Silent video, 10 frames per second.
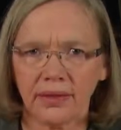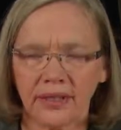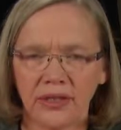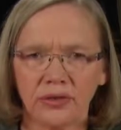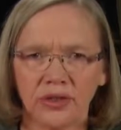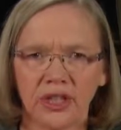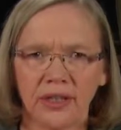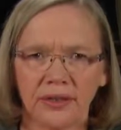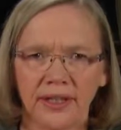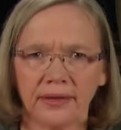set your
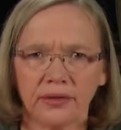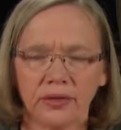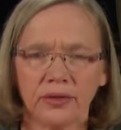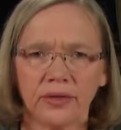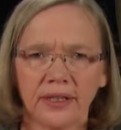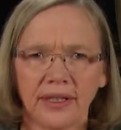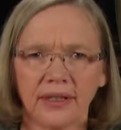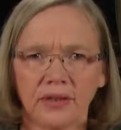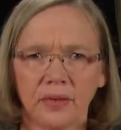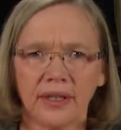child down to do a
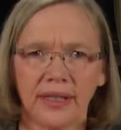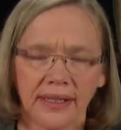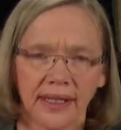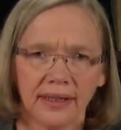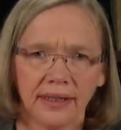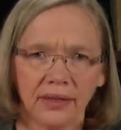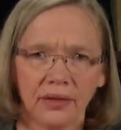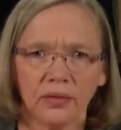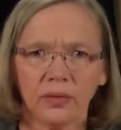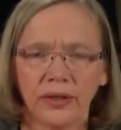test when they're tired
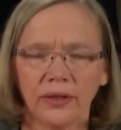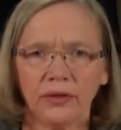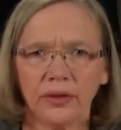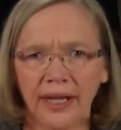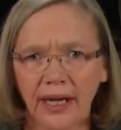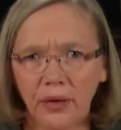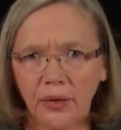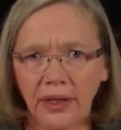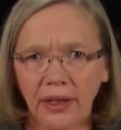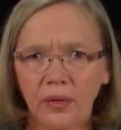or when you're in a
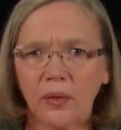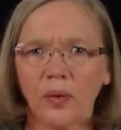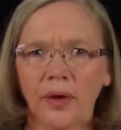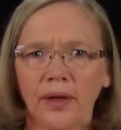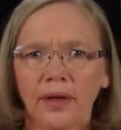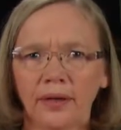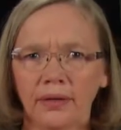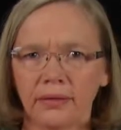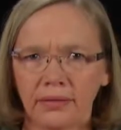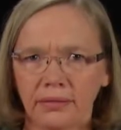hurry, or
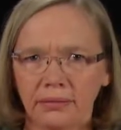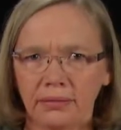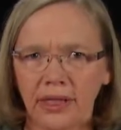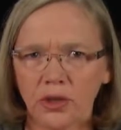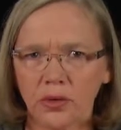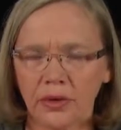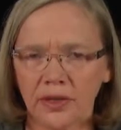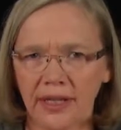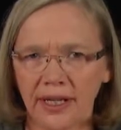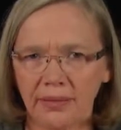make sure the
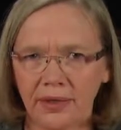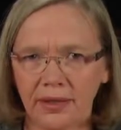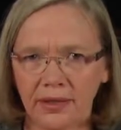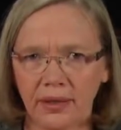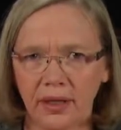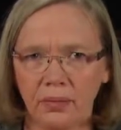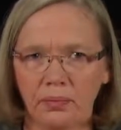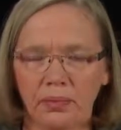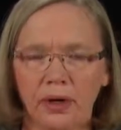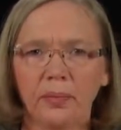time is
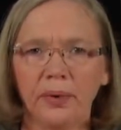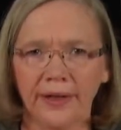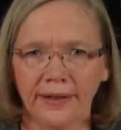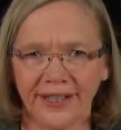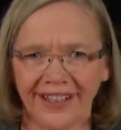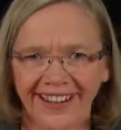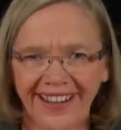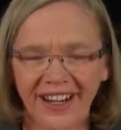appropriate,